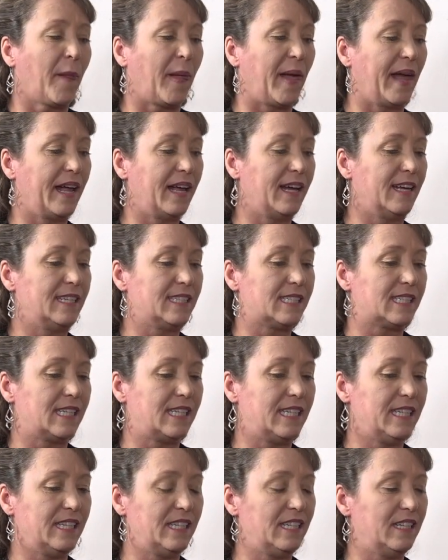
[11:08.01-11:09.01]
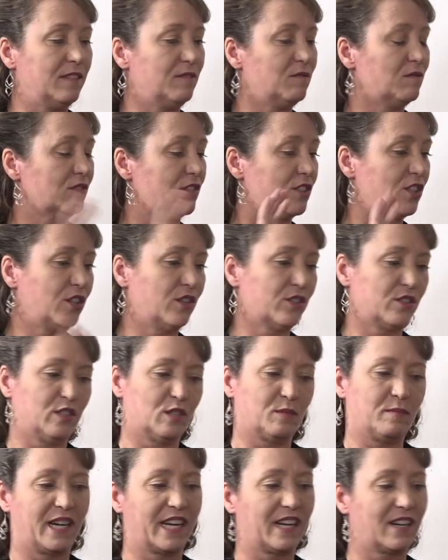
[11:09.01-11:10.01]
And he
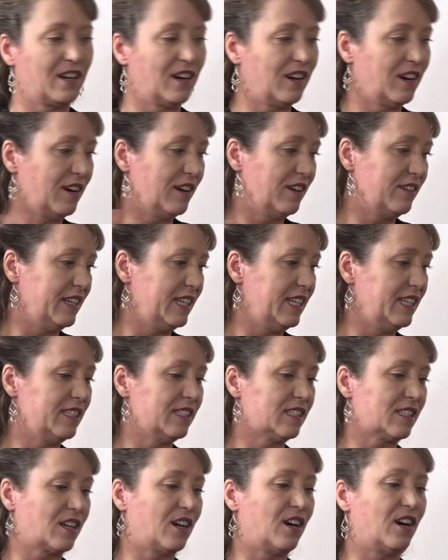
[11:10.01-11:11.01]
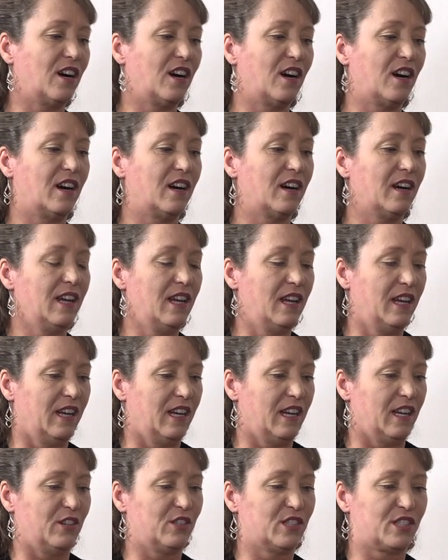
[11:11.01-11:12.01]
totaled my car and his car.
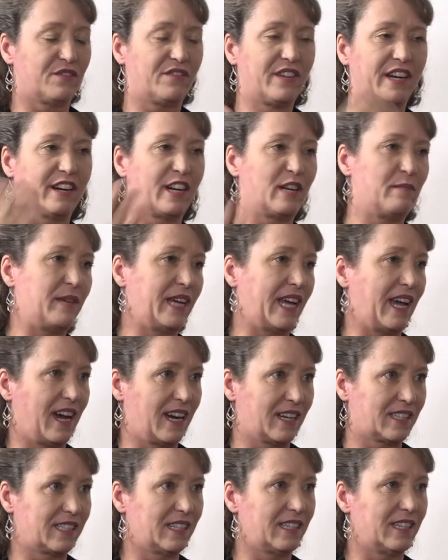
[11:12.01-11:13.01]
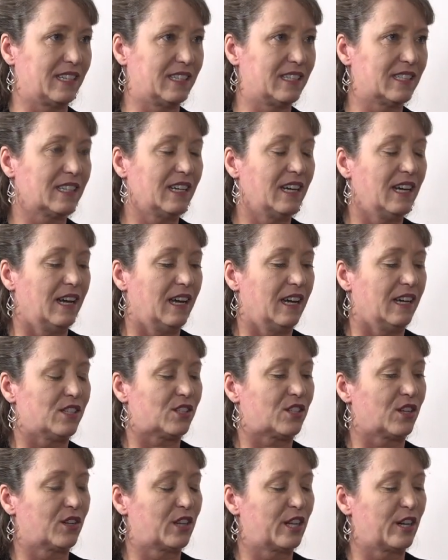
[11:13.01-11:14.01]
It was a very big accident. Mm-hmm.
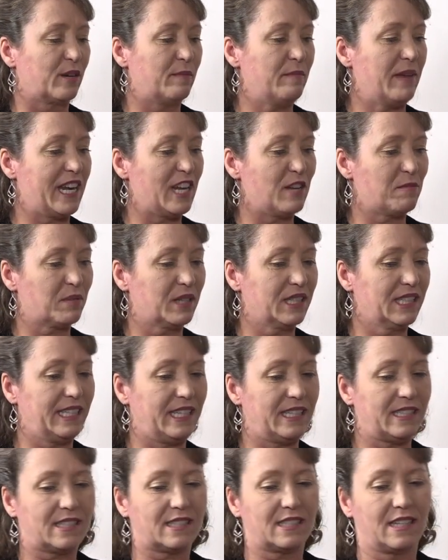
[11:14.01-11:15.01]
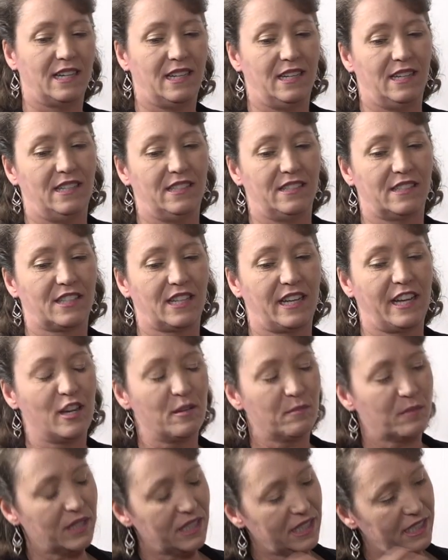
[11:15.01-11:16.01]
So there are many police and
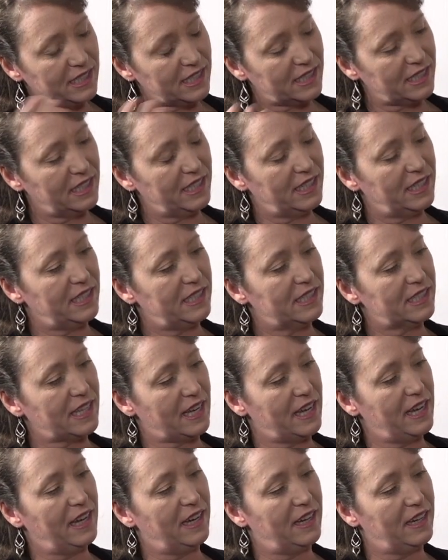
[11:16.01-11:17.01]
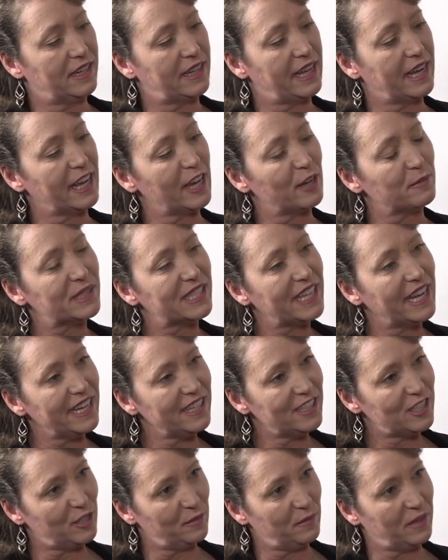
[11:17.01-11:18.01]
ambulances, and they kept
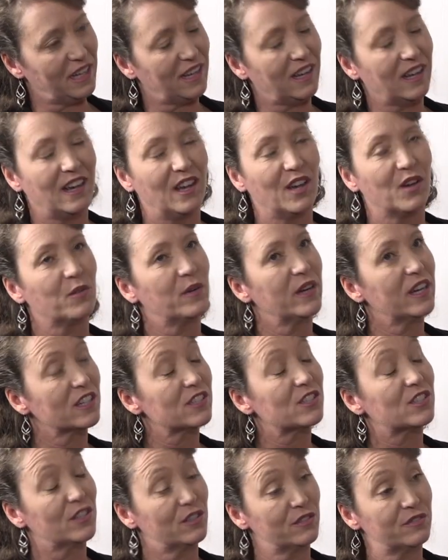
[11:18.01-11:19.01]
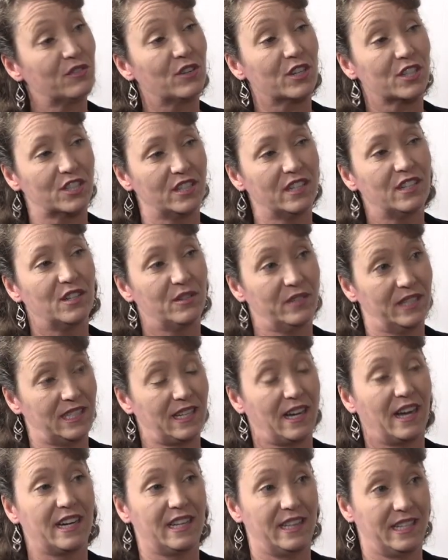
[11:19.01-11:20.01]
saying to me, we are so fortunate no one
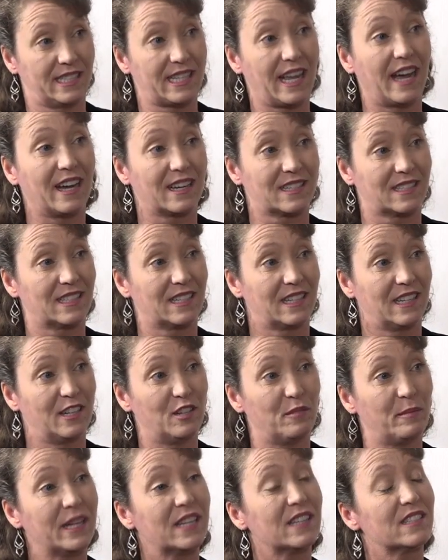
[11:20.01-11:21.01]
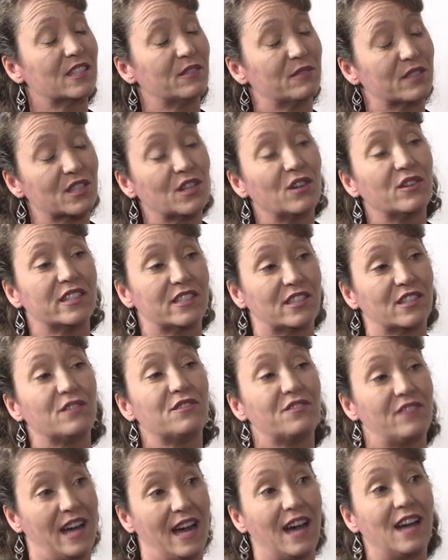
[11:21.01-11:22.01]
died in this accident because he was going so
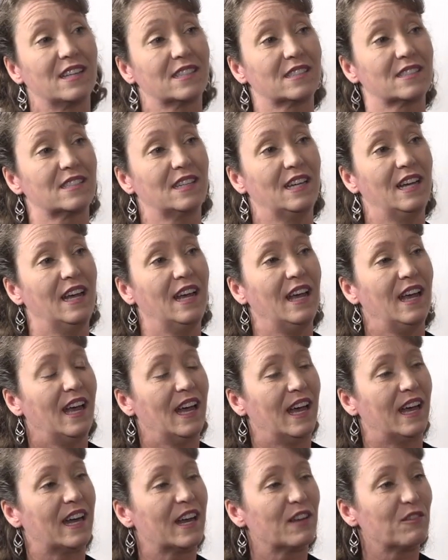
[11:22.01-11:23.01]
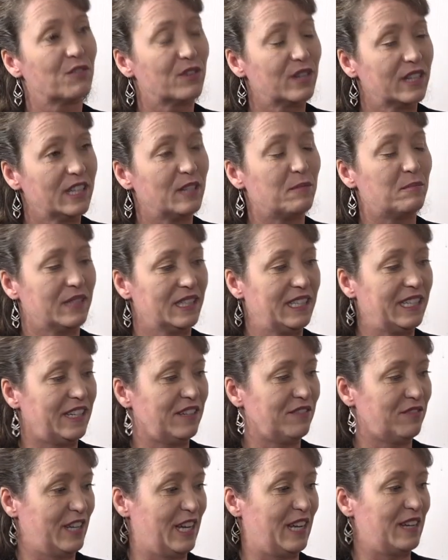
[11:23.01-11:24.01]
fast. Mm-hmm. And I really
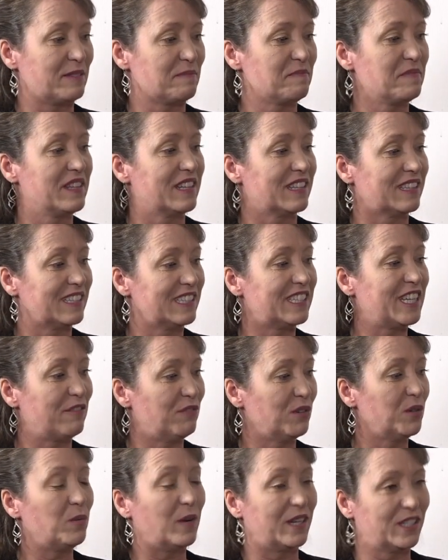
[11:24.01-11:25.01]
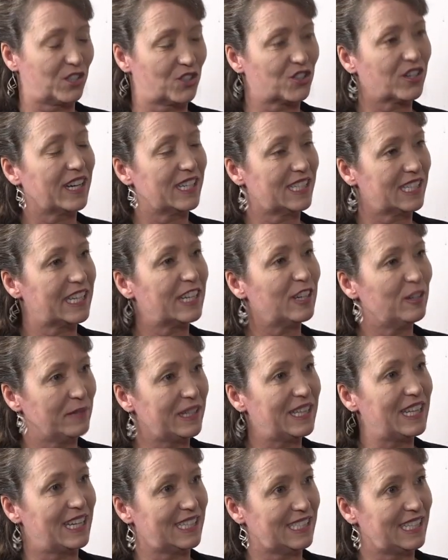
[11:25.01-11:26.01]
believe that the devil was trying to kill
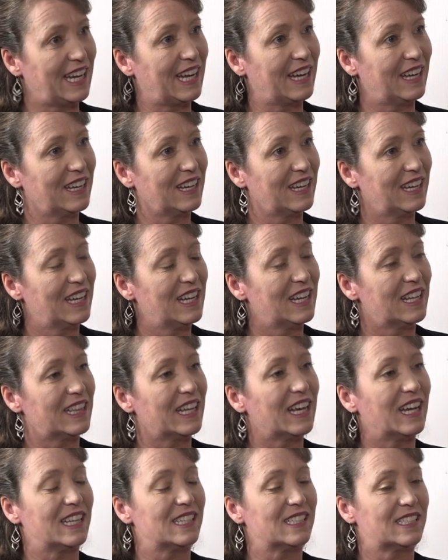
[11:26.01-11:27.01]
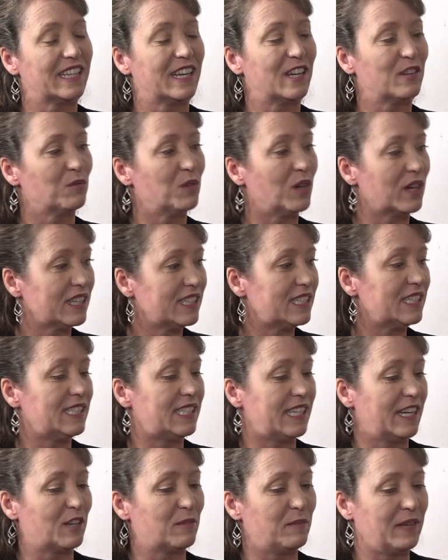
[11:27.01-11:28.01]
me that day, mm-hmm. that Satan wanted to
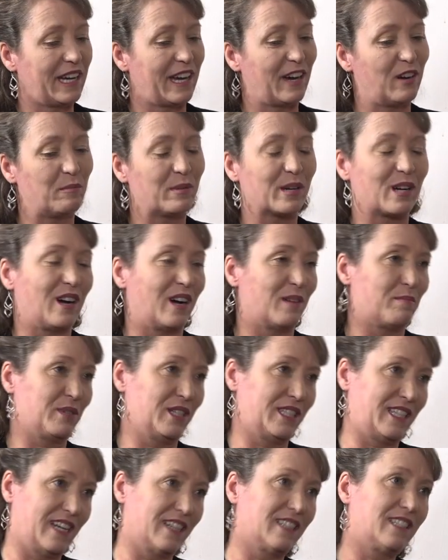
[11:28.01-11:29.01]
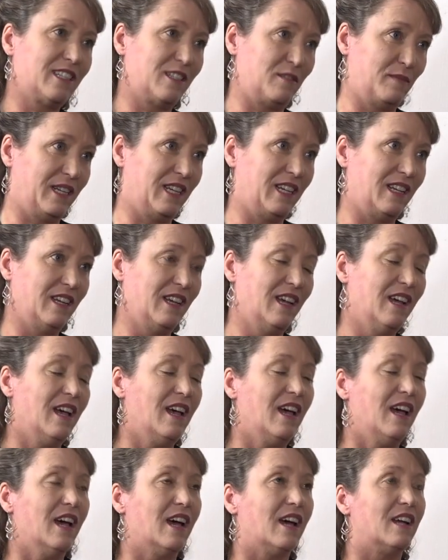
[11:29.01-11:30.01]
take me out, but God protected me.
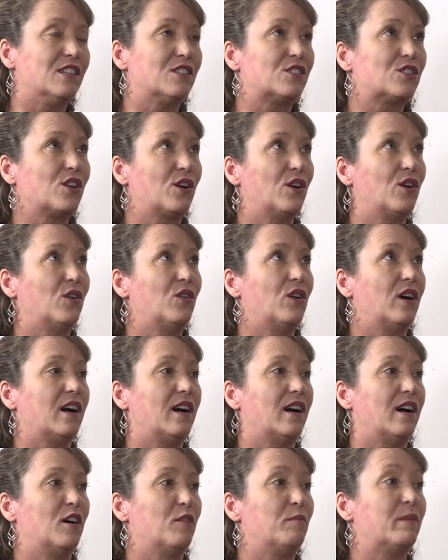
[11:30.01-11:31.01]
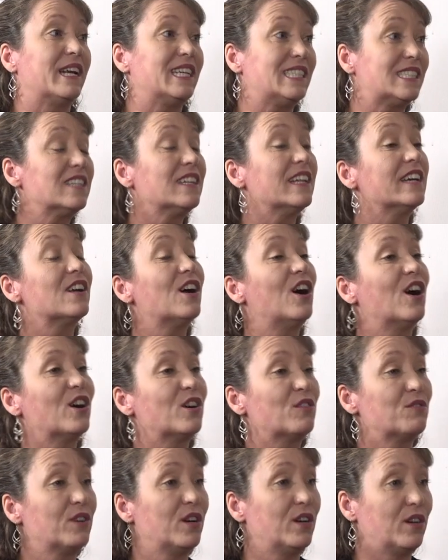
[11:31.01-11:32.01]
And so, but I still had a
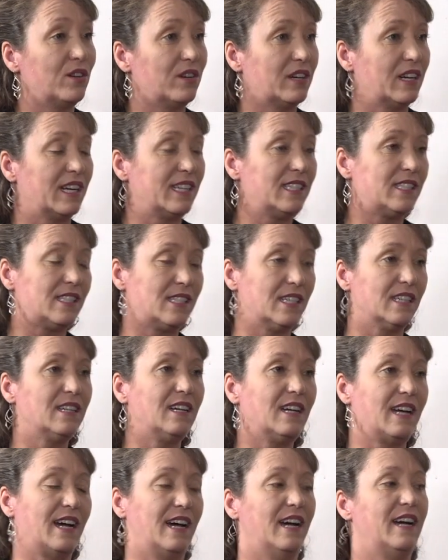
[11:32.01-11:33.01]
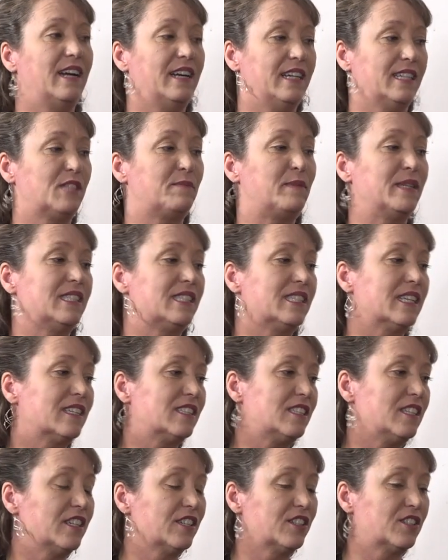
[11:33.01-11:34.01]
hard road. I still had, it's been
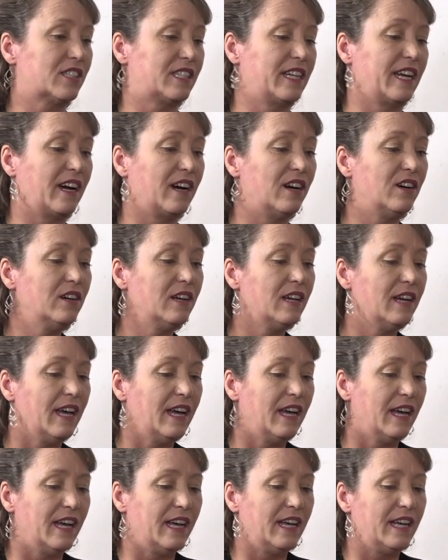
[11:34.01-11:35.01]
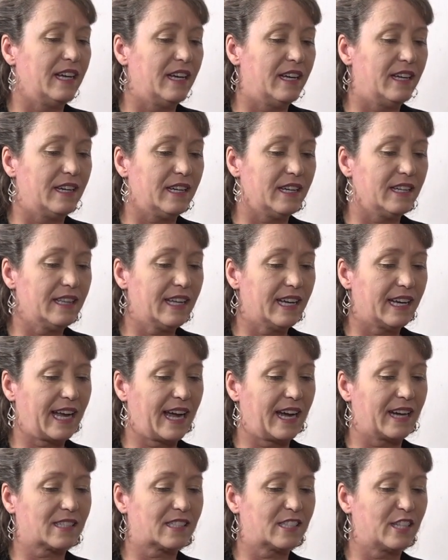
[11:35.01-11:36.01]
6 years now. Mm-hmm. And in that
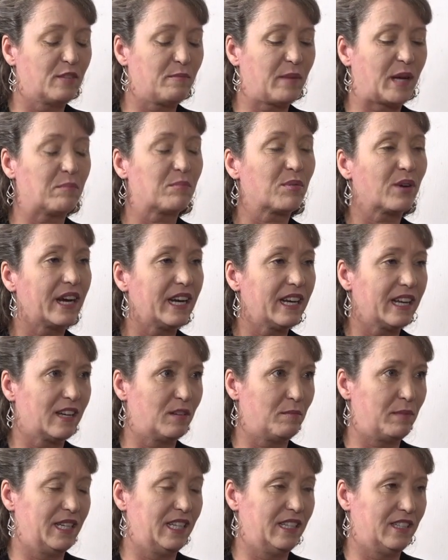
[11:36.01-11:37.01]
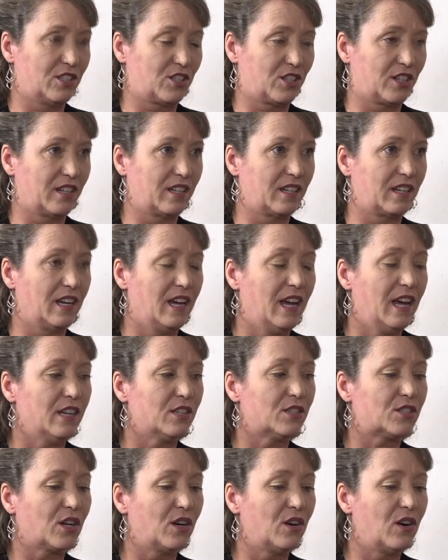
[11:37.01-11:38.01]
accident, my brain had been injured.
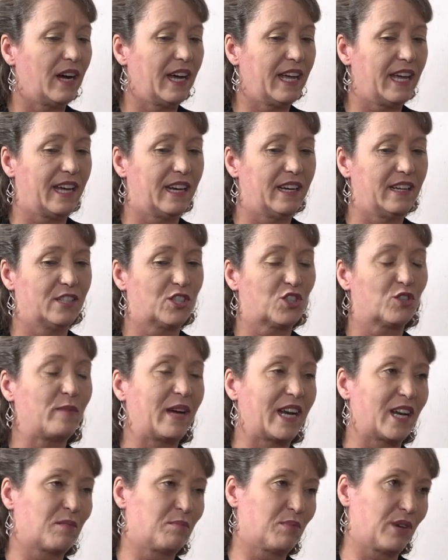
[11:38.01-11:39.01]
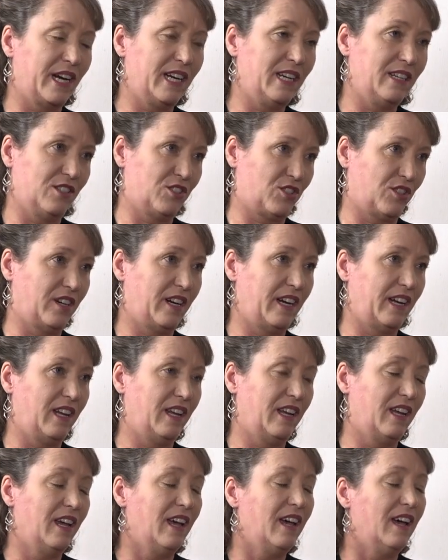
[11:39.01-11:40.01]
So I had a traumatic brain injury.
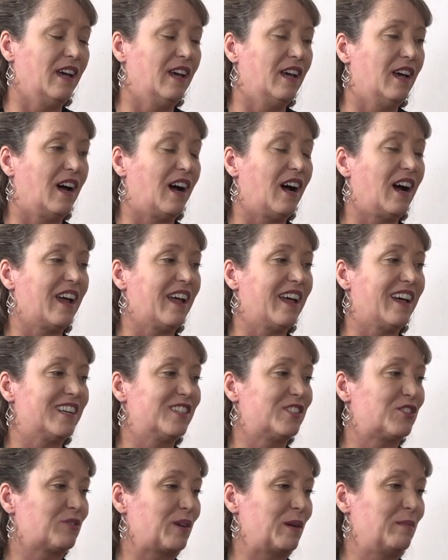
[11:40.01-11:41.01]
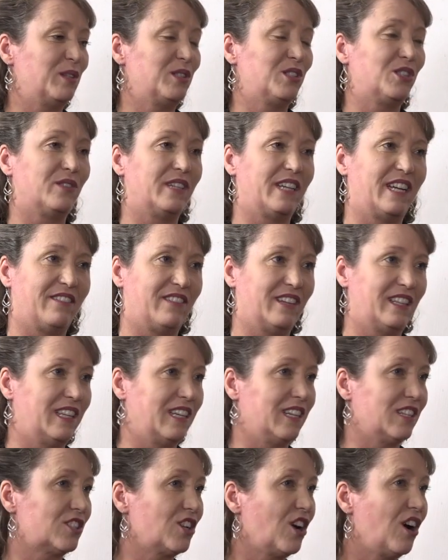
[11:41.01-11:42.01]
Mm-hmm. I had trouble doing
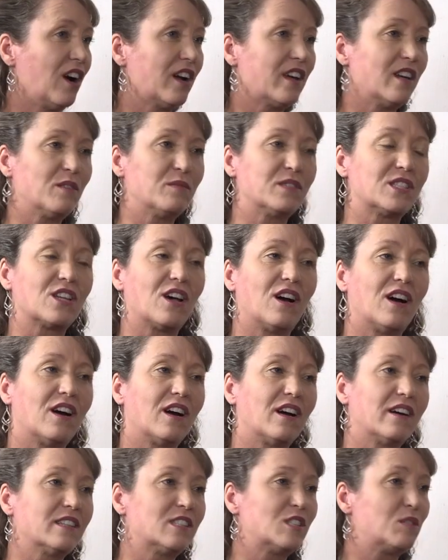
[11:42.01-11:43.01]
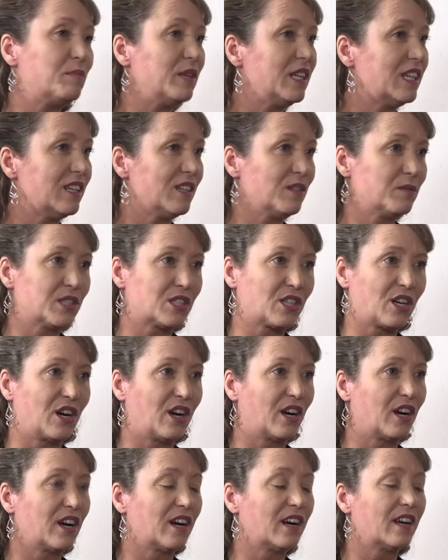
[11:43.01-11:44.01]
everything. Talking was hard, speaking was
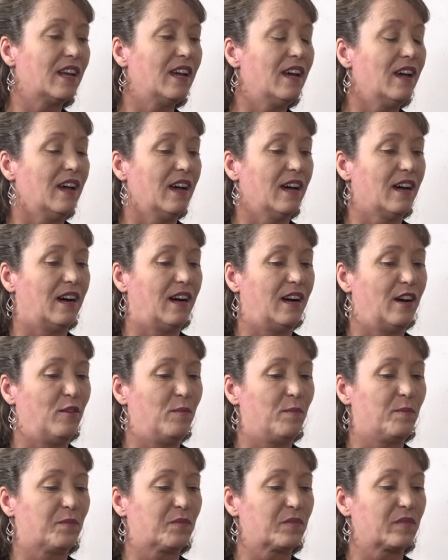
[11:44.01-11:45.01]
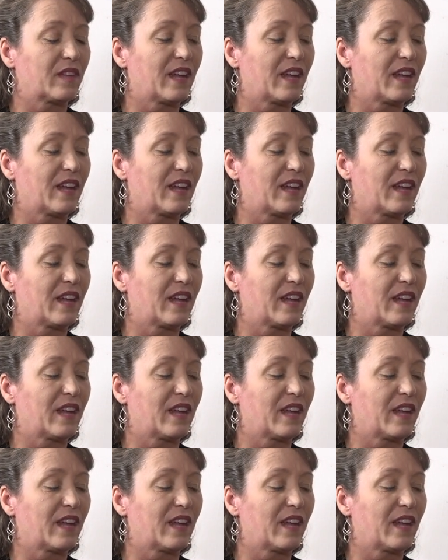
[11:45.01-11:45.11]
hard. Mm-hmm.